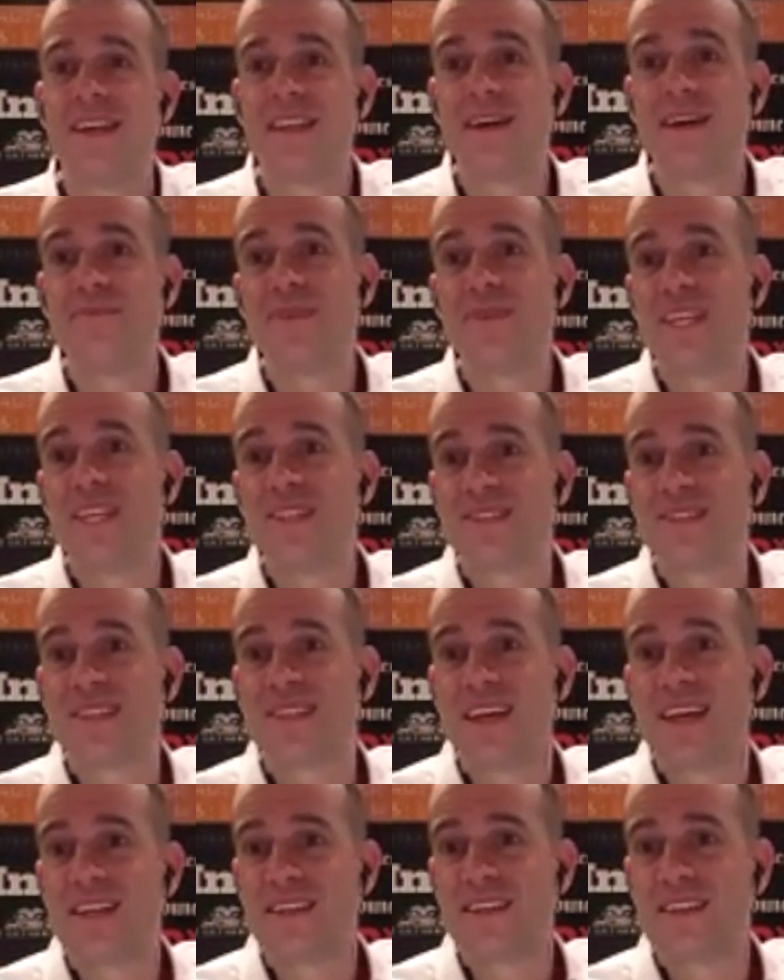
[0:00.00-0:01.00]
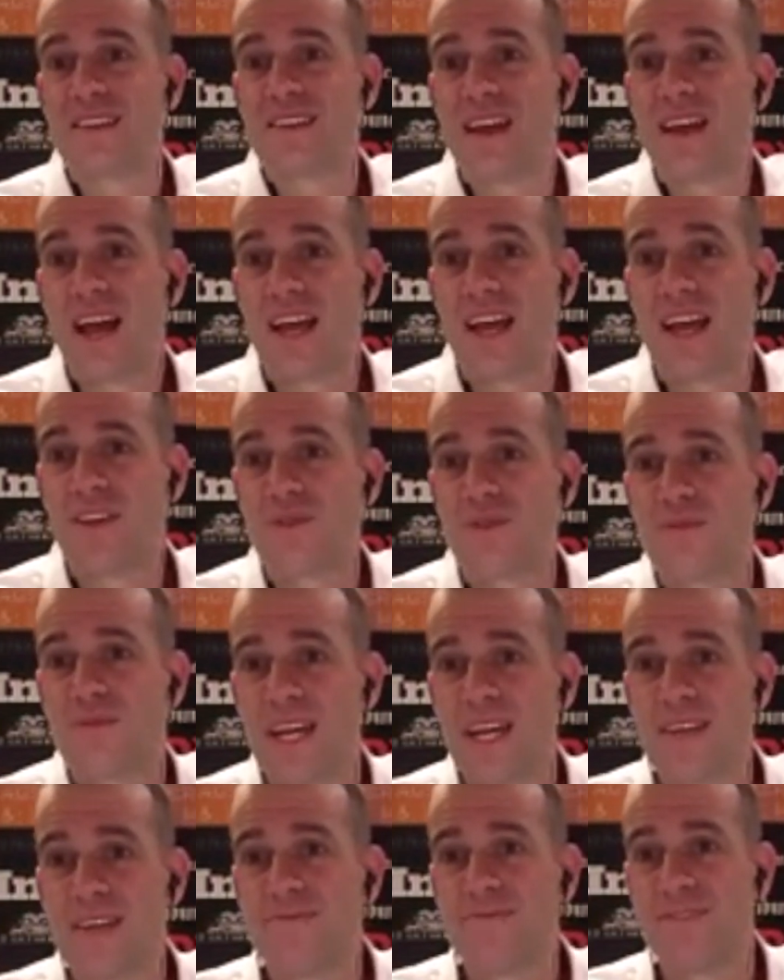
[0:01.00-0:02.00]
That means that I own
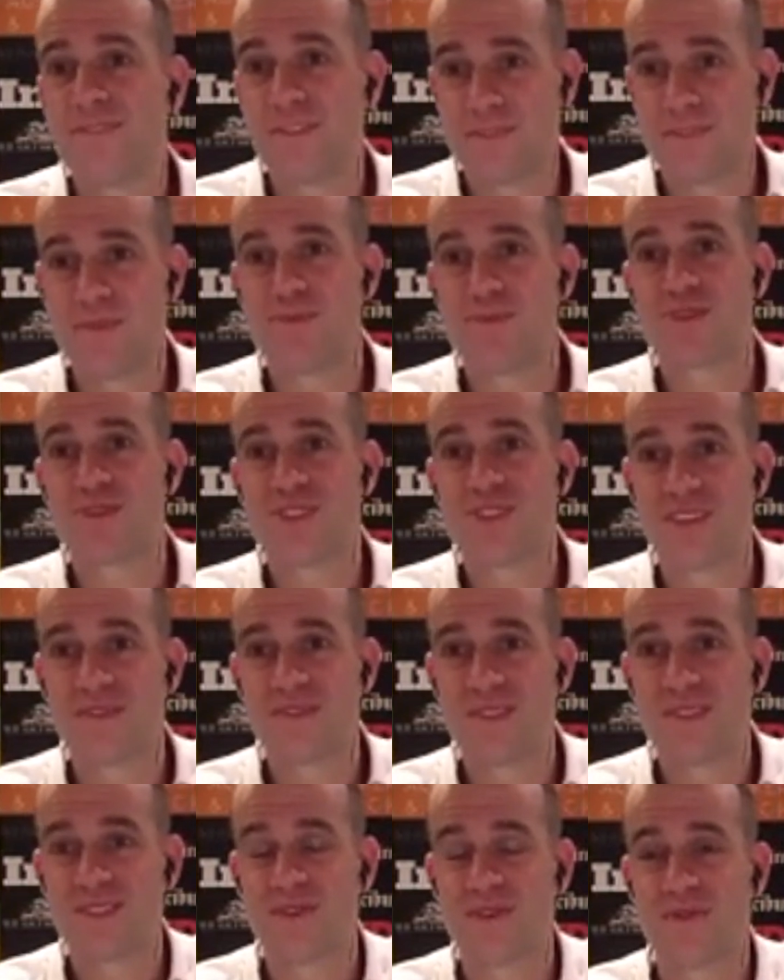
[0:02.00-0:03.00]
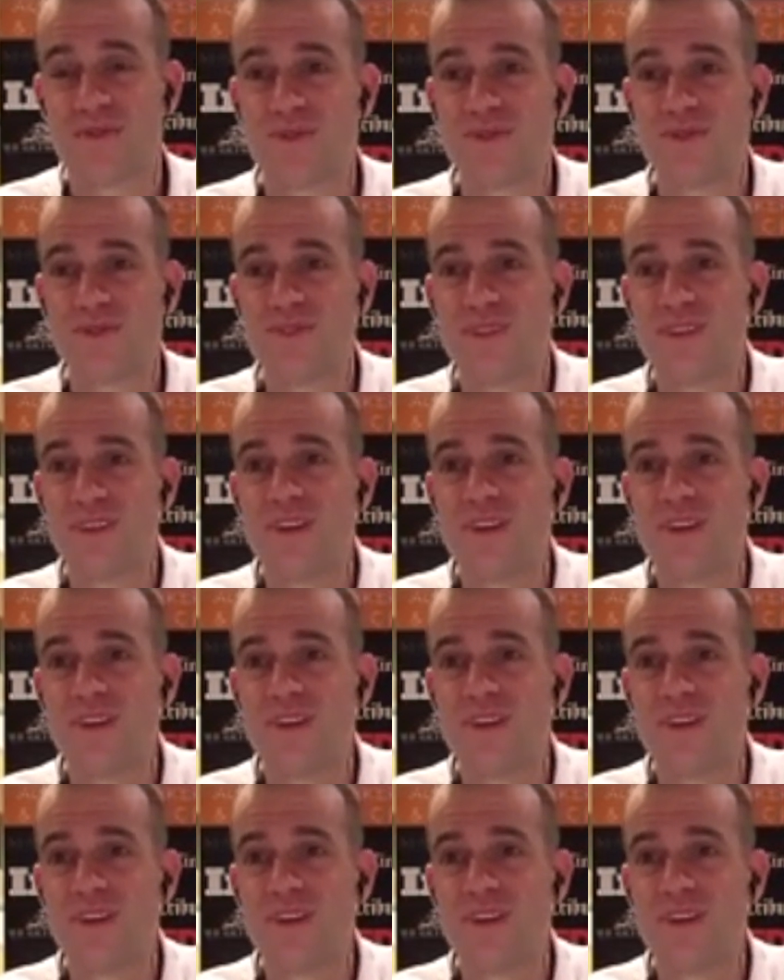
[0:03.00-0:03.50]
my 50% of the total,